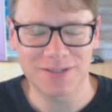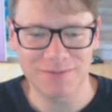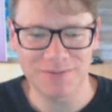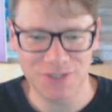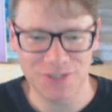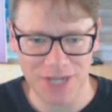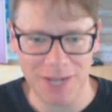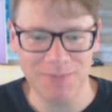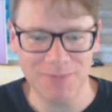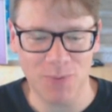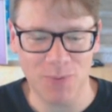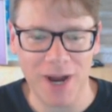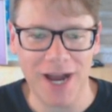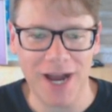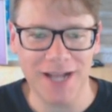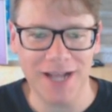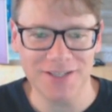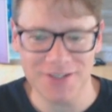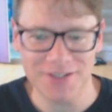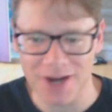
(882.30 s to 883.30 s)
James
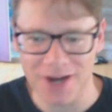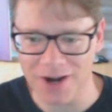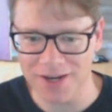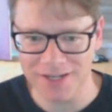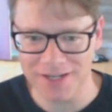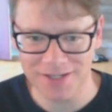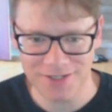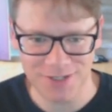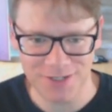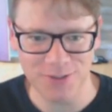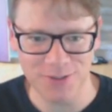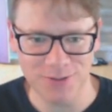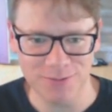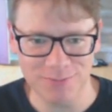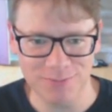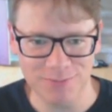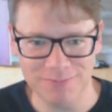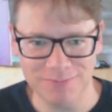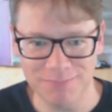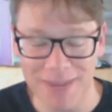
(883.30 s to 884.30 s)
Wan, started
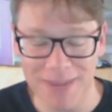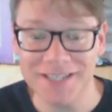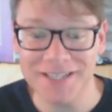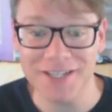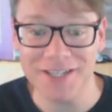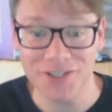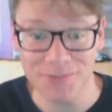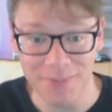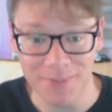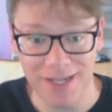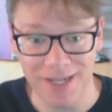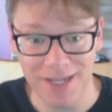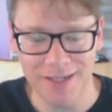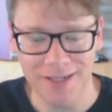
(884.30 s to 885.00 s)
to message me,